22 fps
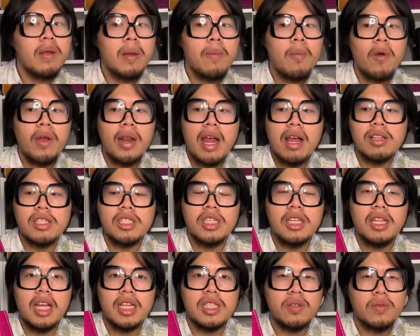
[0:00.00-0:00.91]
point out
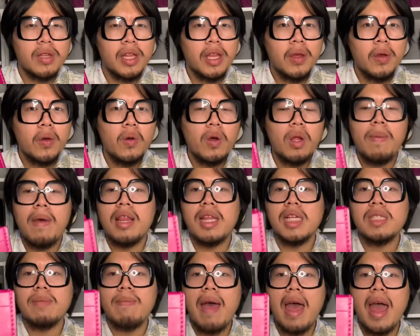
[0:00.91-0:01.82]
too that's really cool about
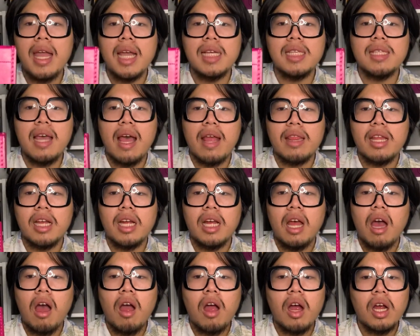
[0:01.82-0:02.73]
this bag is that there
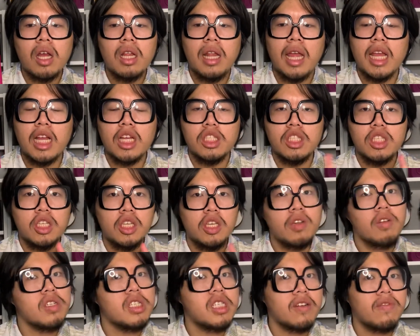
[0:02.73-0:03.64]
are like
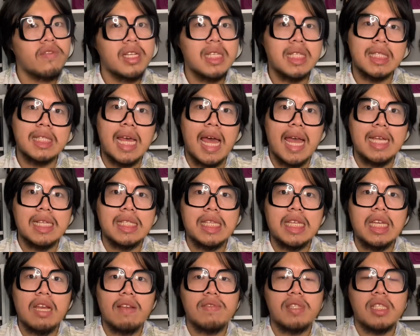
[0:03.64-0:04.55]
2 different
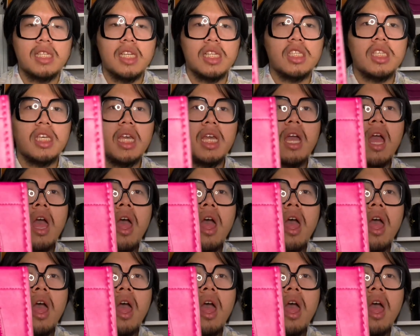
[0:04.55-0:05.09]
sizing of stitching.